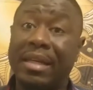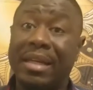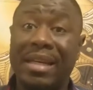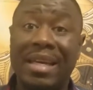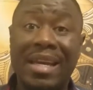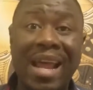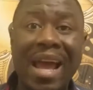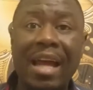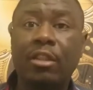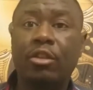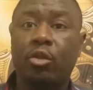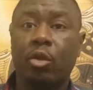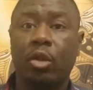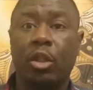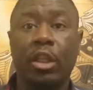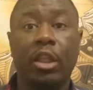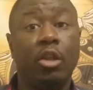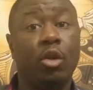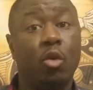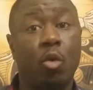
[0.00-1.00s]

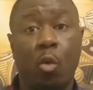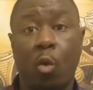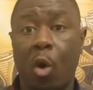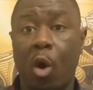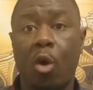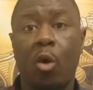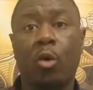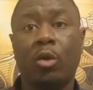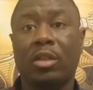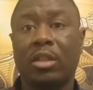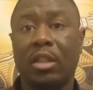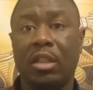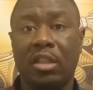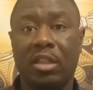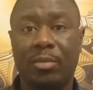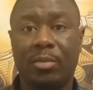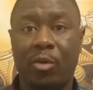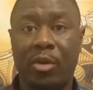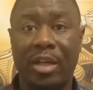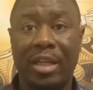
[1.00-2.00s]
naturally grows in the
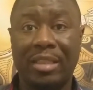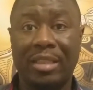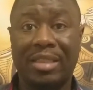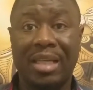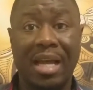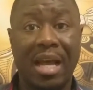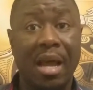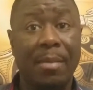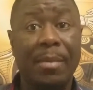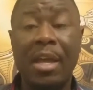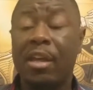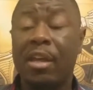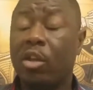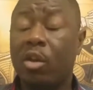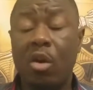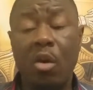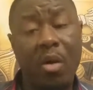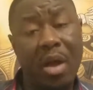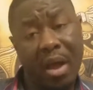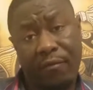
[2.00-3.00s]
springtime.
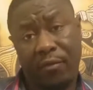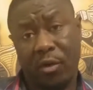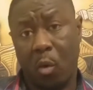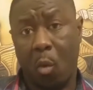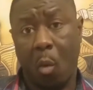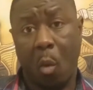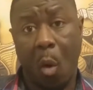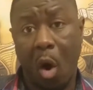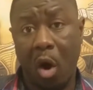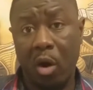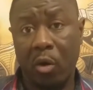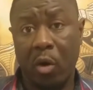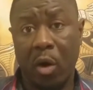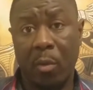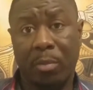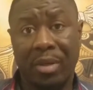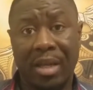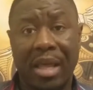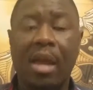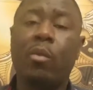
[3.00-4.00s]
You don't have to water
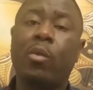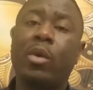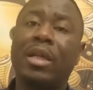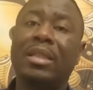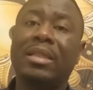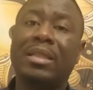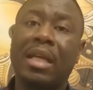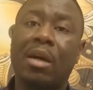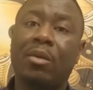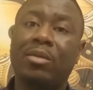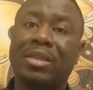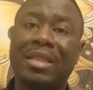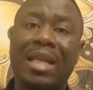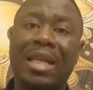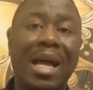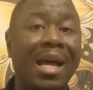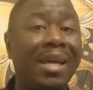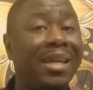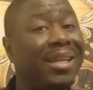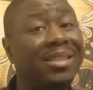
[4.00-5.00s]
a plant when it's
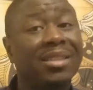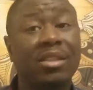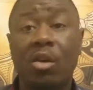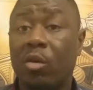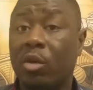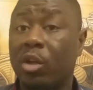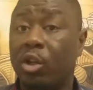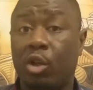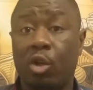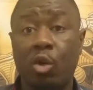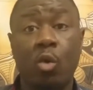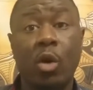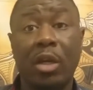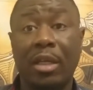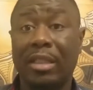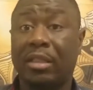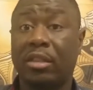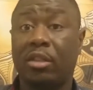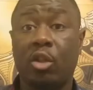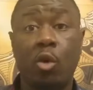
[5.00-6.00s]
outside. It's going to do
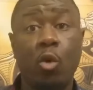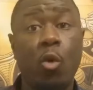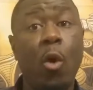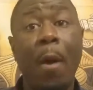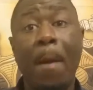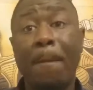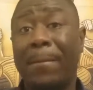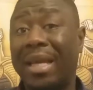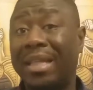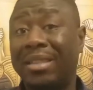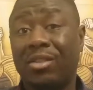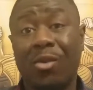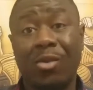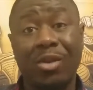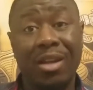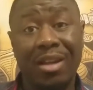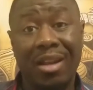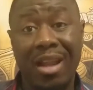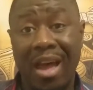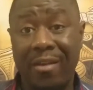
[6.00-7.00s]
what it's due based
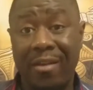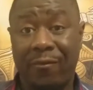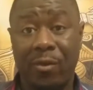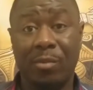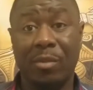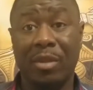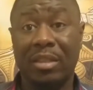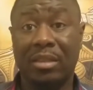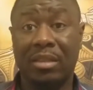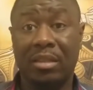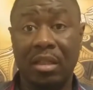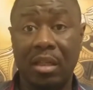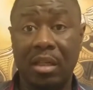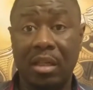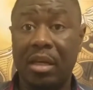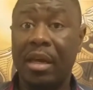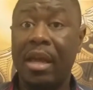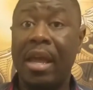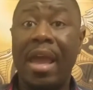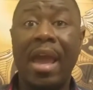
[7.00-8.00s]
on the light from the
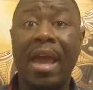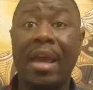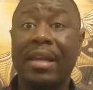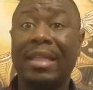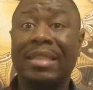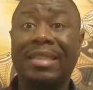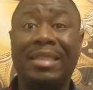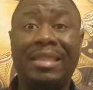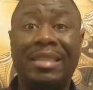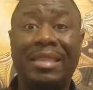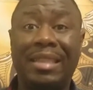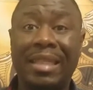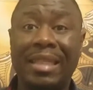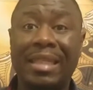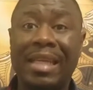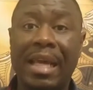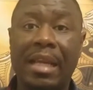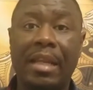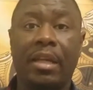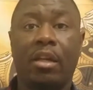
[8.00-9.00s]
sun. And its
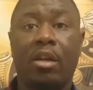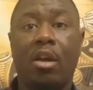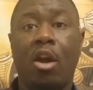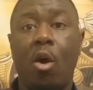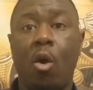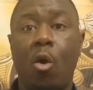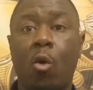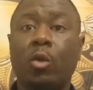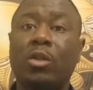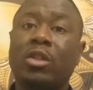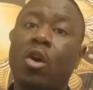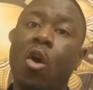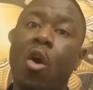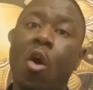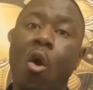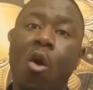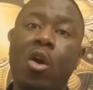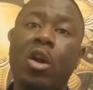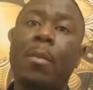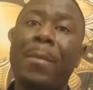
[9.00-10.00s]
genetic codes are
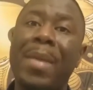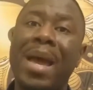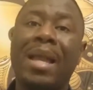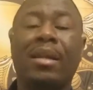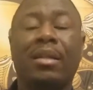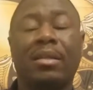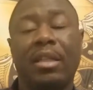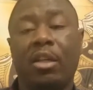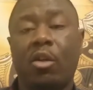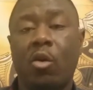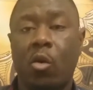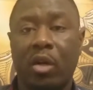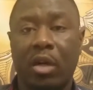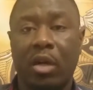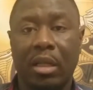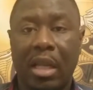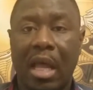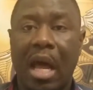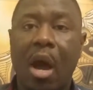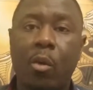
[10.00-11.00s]
automatically going
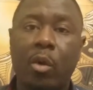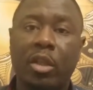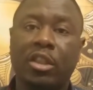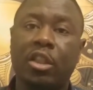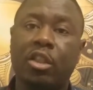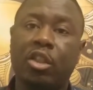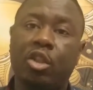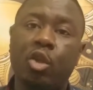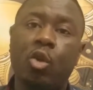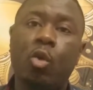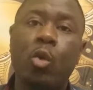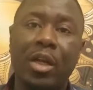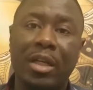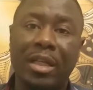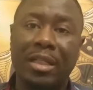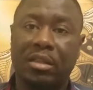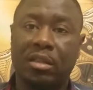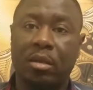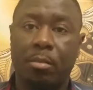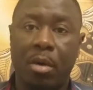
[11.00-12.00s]
to allow it to do what
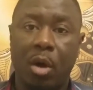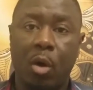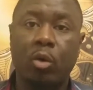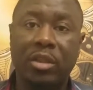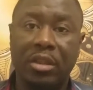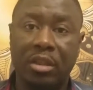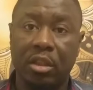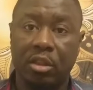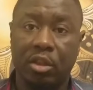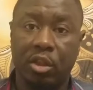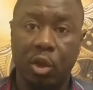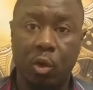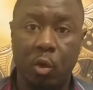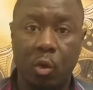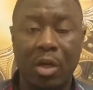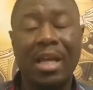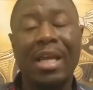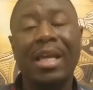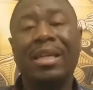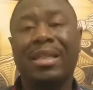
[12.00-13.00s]
it's supposed to
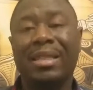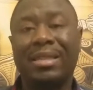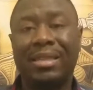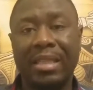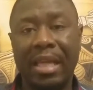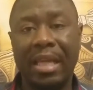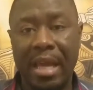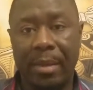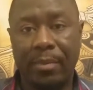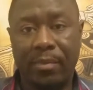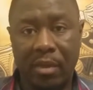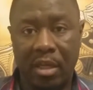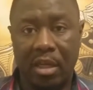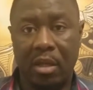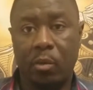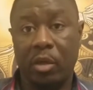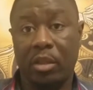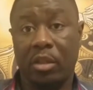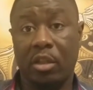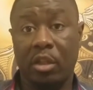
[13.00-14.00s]
do. The same
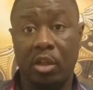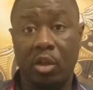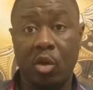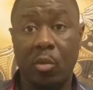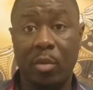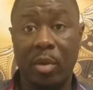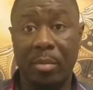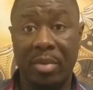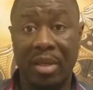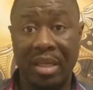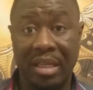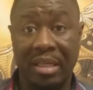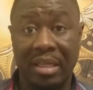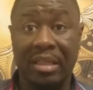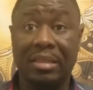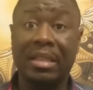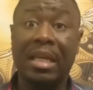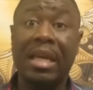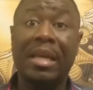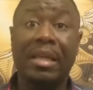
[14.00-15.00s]
thing with the human
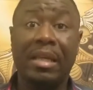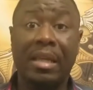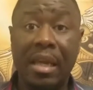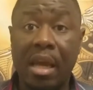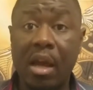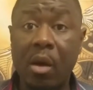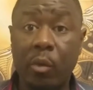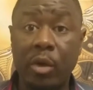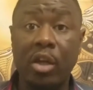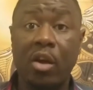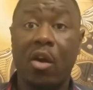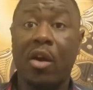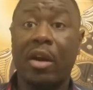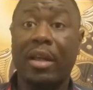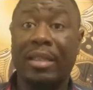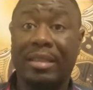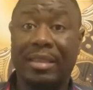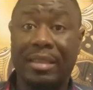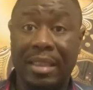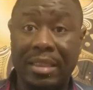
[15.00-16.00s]
beings. Yeah, we
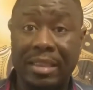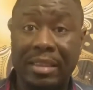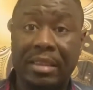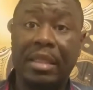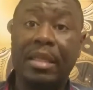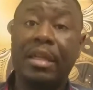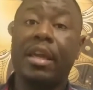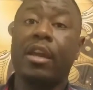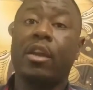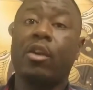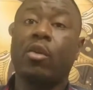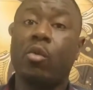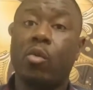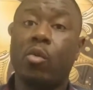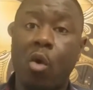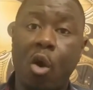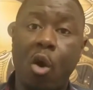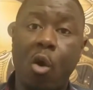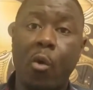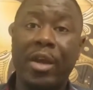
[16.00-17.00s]
are existing
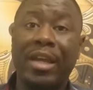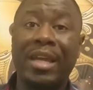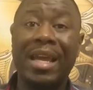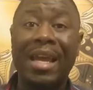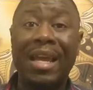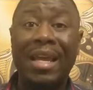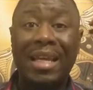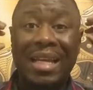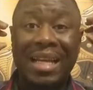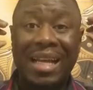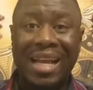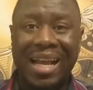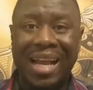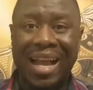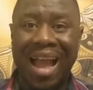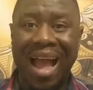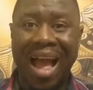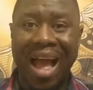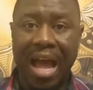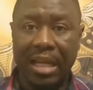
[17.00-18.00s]
and growing
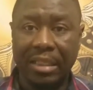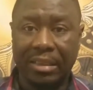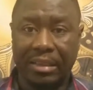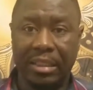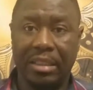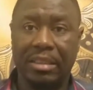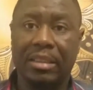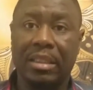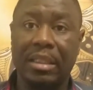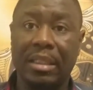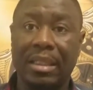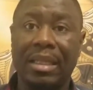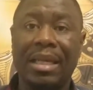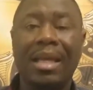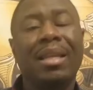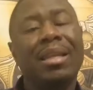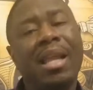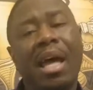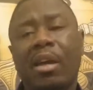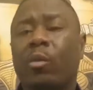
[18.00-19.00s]

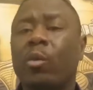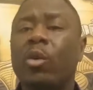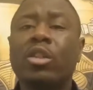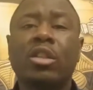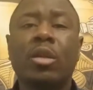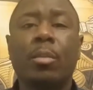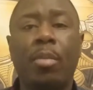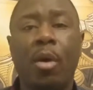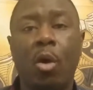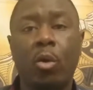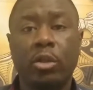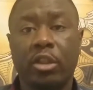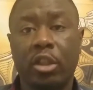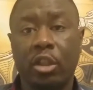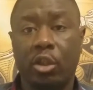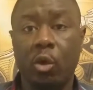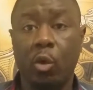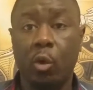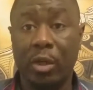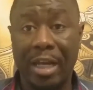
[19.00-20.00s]
consciously, like we're supposed
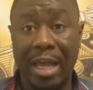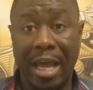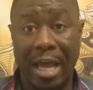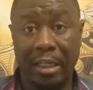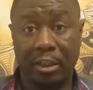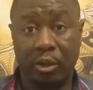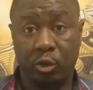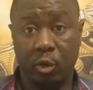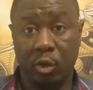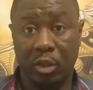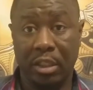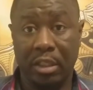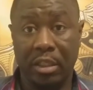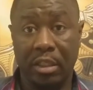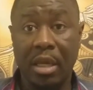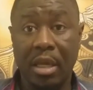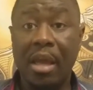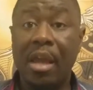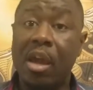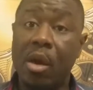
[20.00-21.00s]
to do
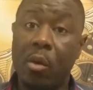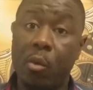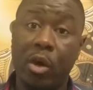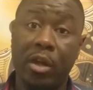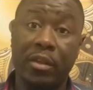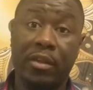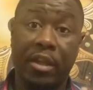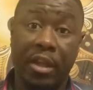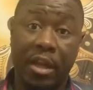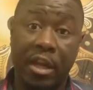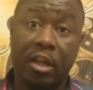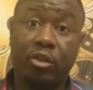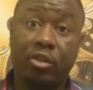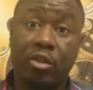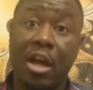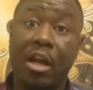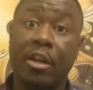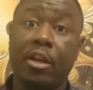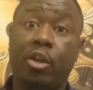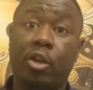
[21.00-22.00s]
naturally. And what they're
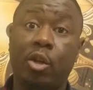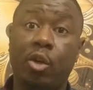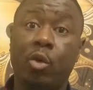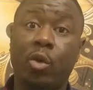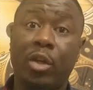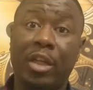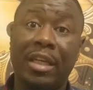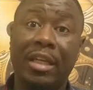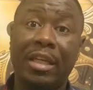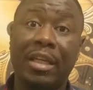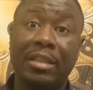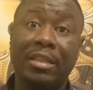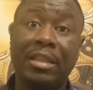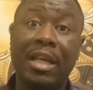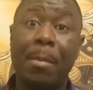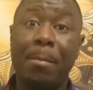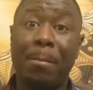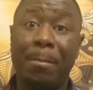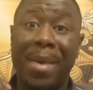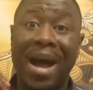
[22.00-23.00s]
trying to do
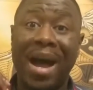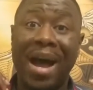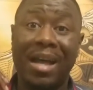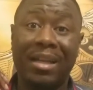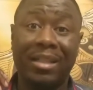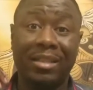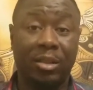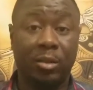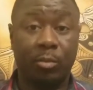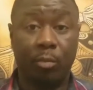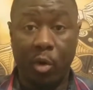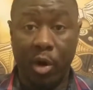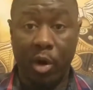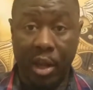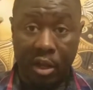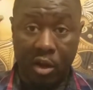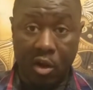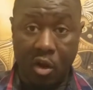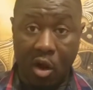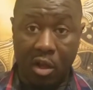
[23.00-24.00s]
is, by
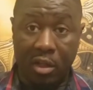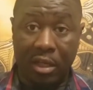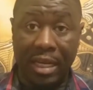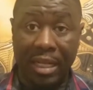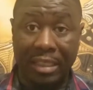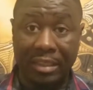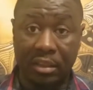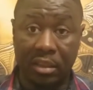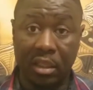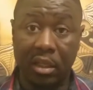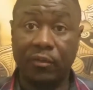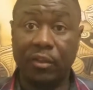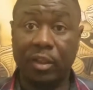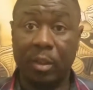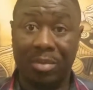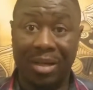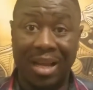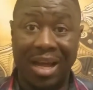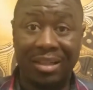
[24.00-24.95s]
spraying all of that stuff to